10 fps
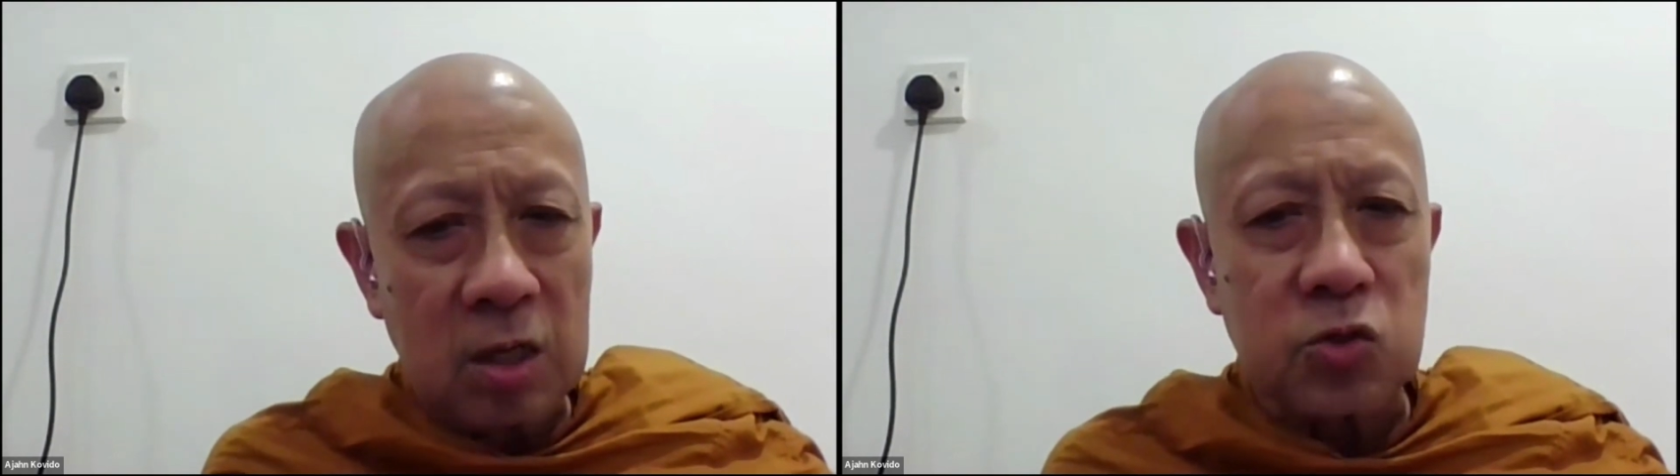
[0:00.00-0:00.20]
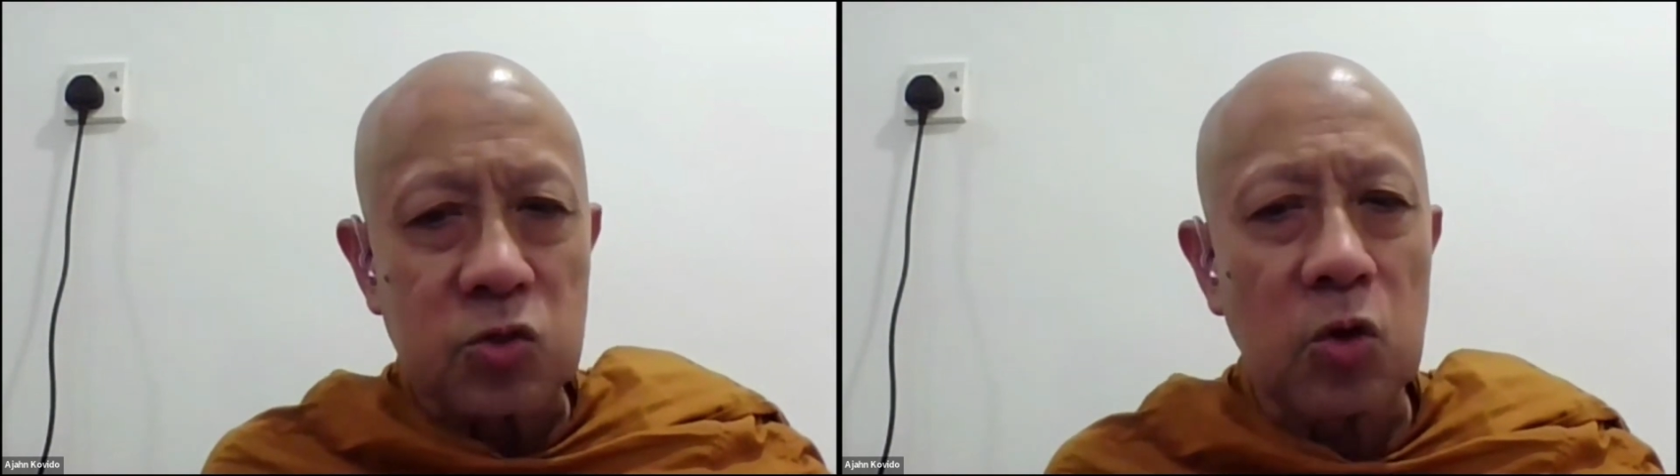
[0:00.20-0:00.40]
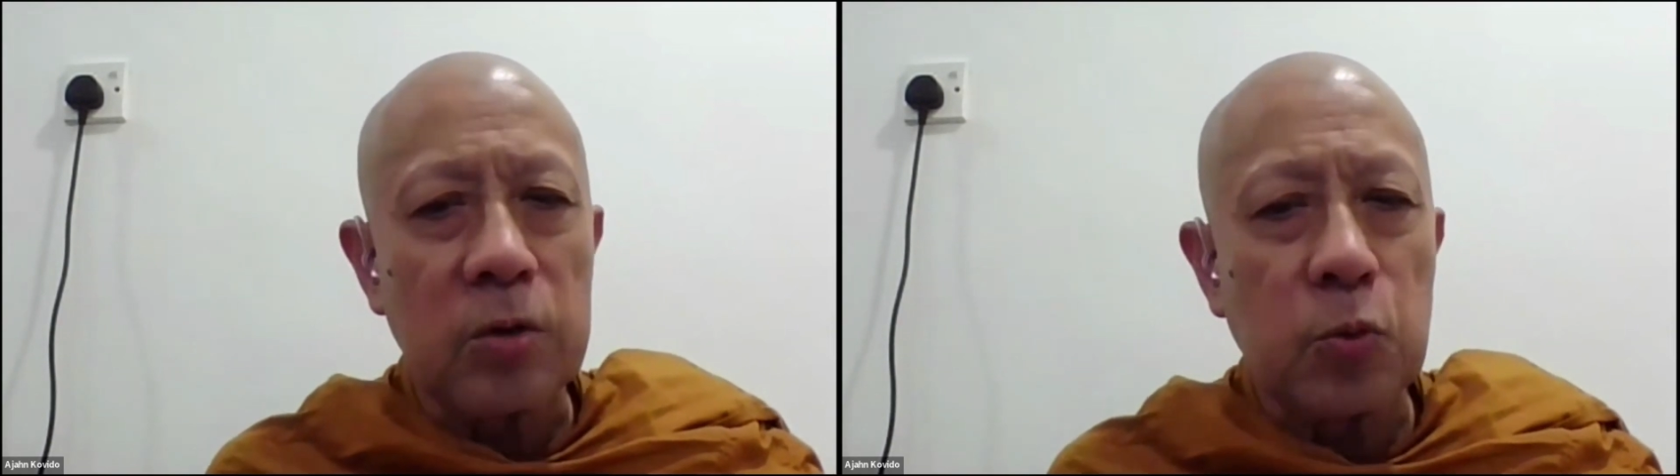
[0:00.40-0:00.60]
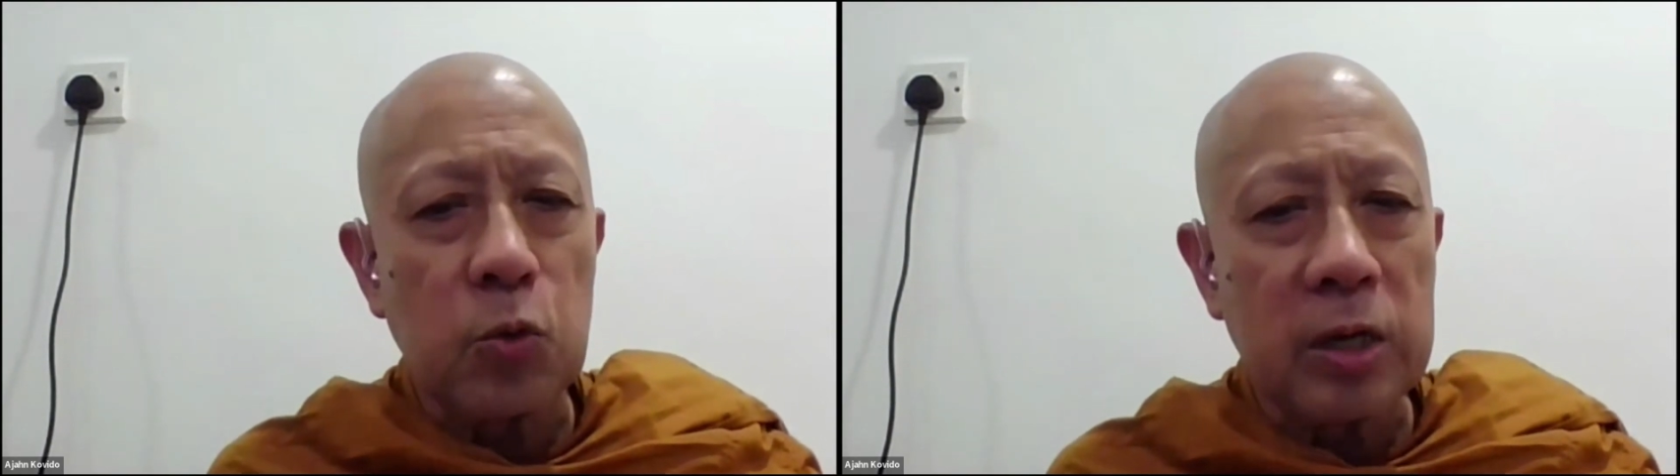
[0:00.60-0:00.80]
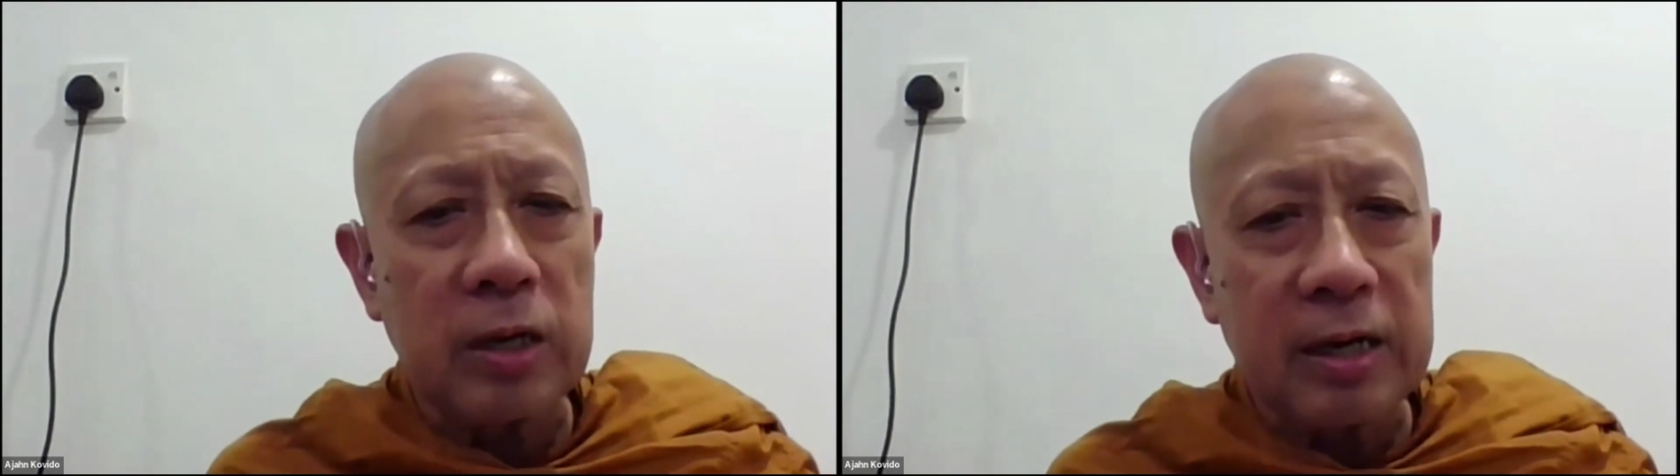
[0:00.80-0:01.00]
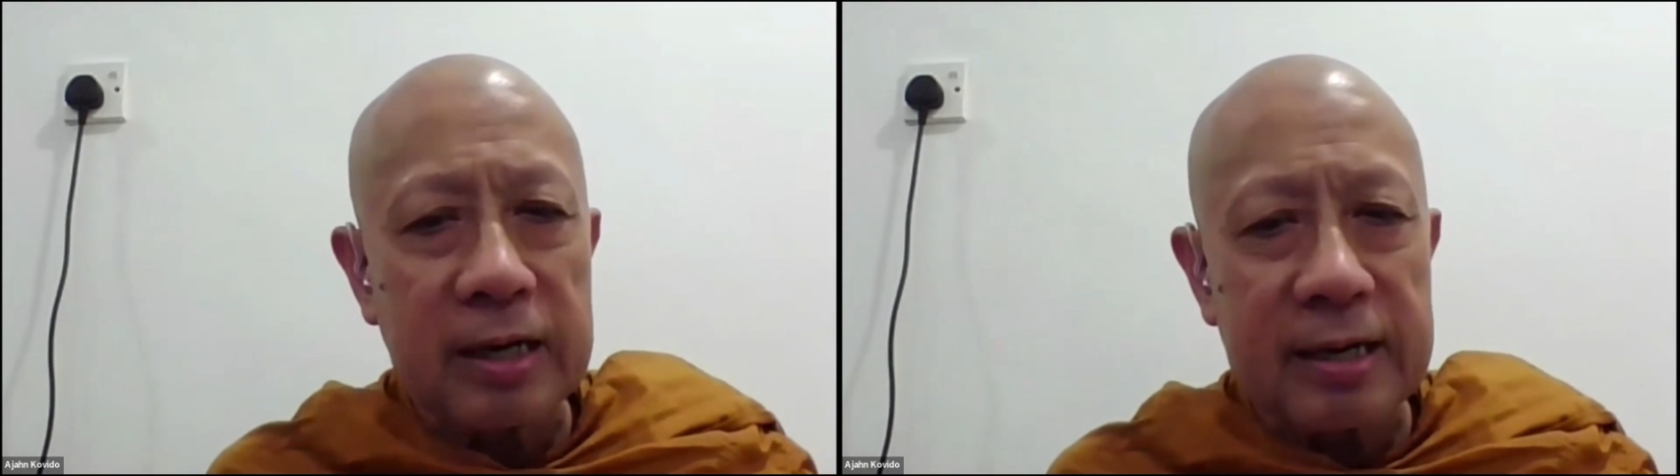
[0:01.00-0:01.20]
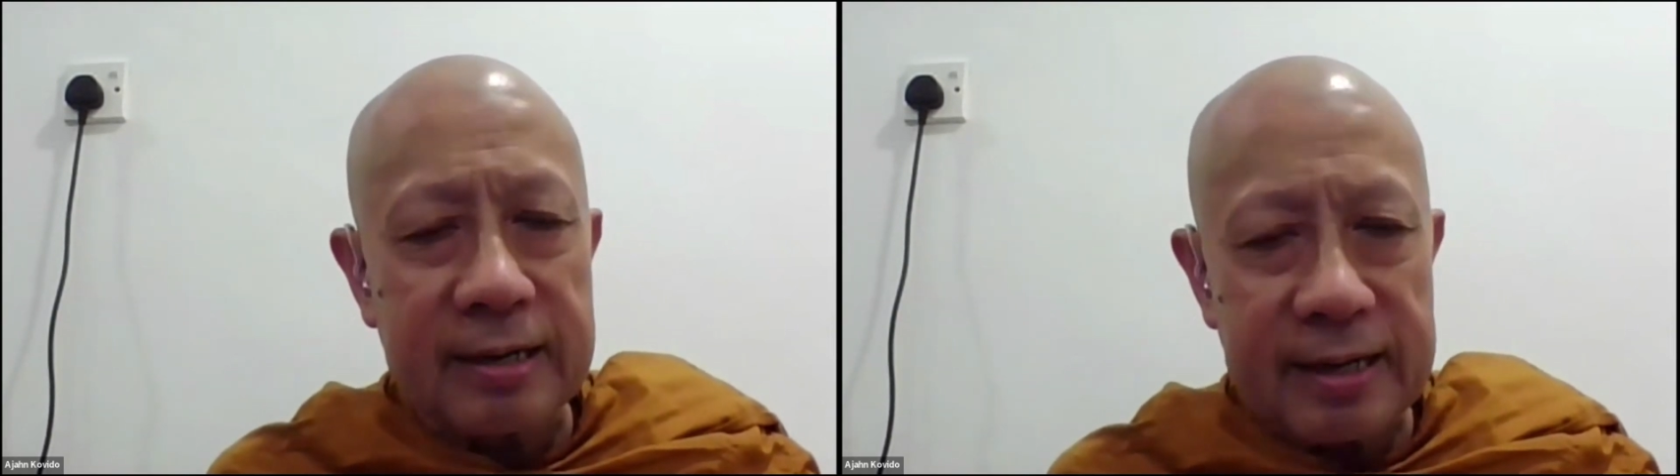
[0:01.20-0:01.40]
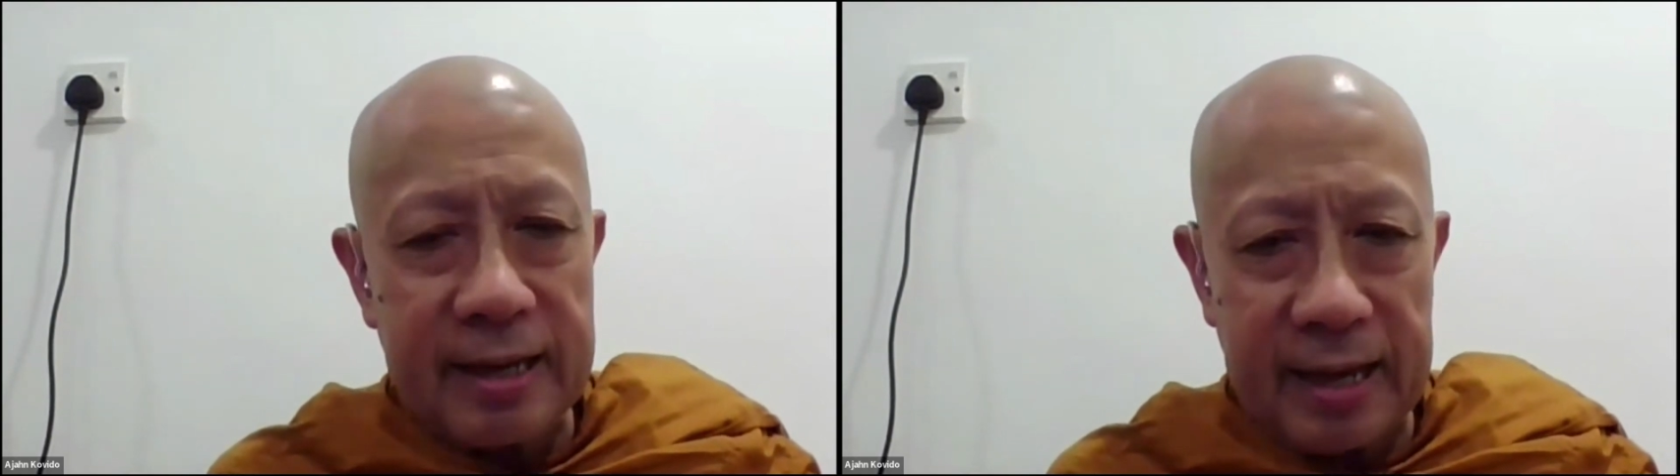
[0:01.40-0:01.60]
So if we
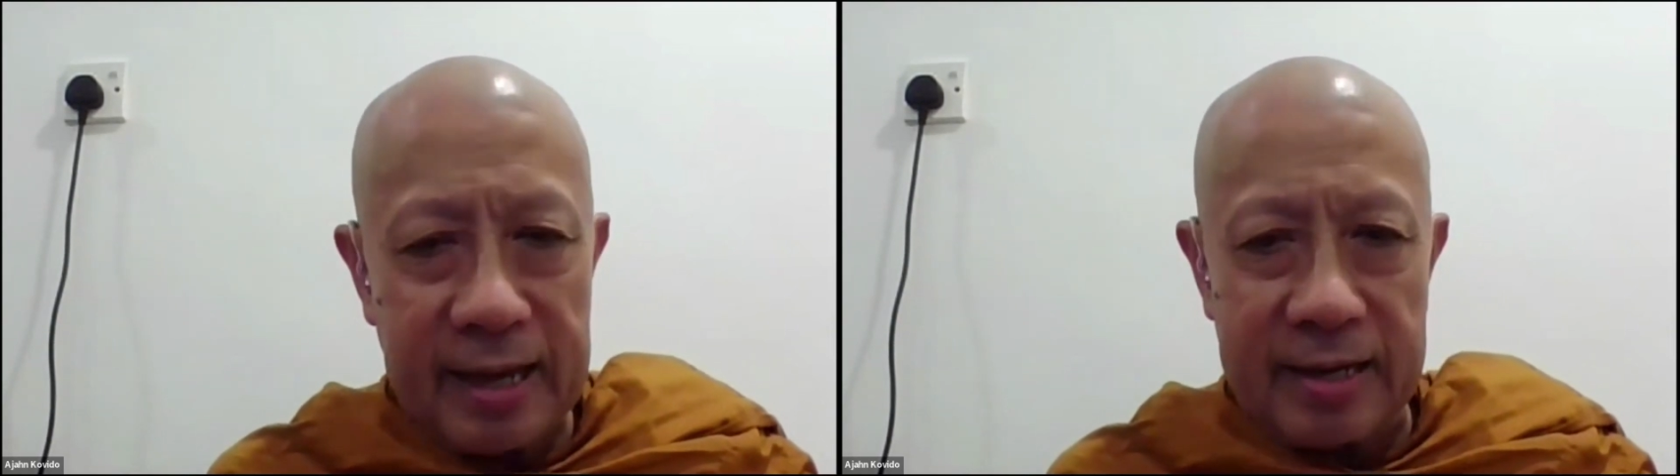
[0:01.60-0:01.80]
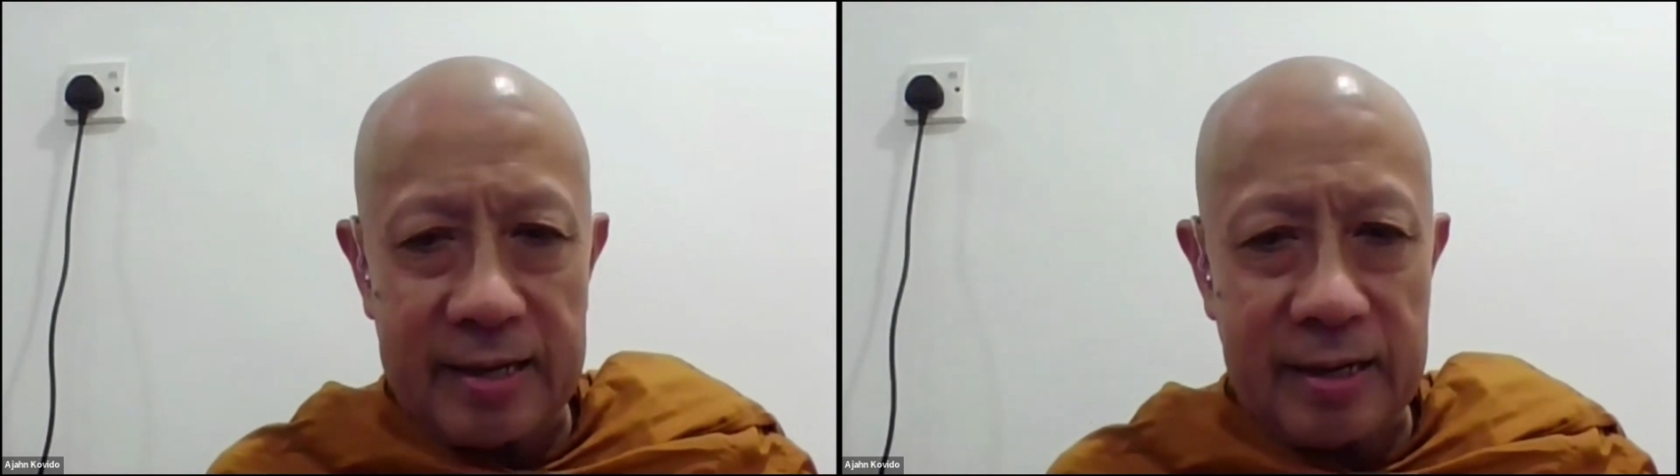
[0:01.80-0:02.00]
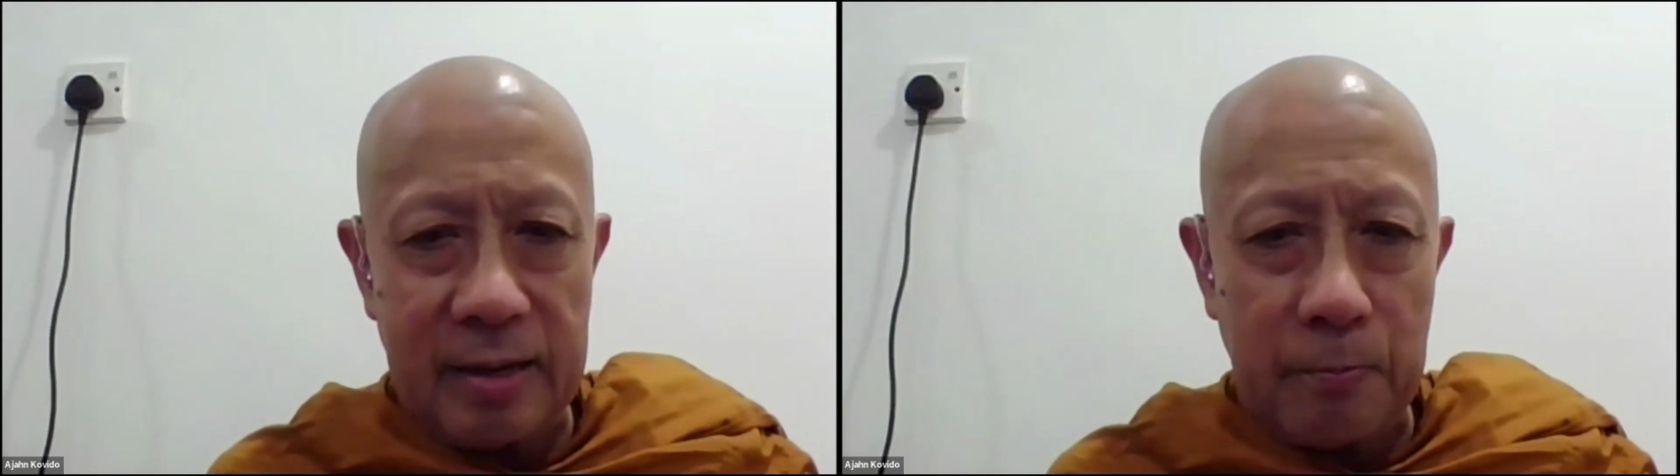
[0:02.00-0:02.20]
create